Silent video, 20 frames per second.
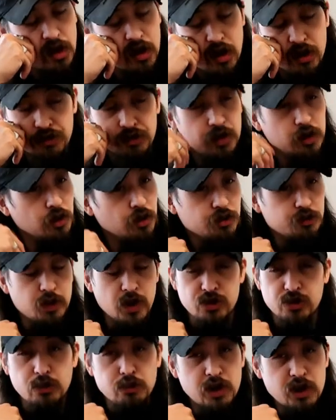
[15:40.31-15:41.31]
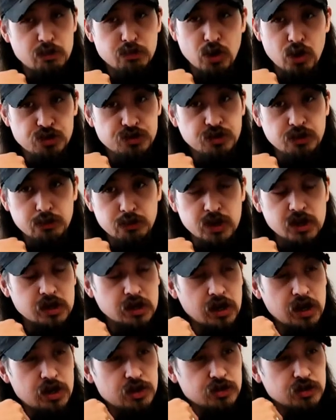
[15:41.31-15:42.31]
I feel, especially me personally being
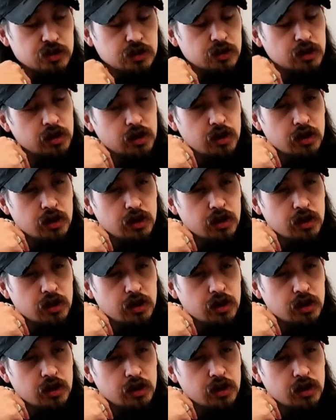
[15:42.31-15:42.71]
an Asian,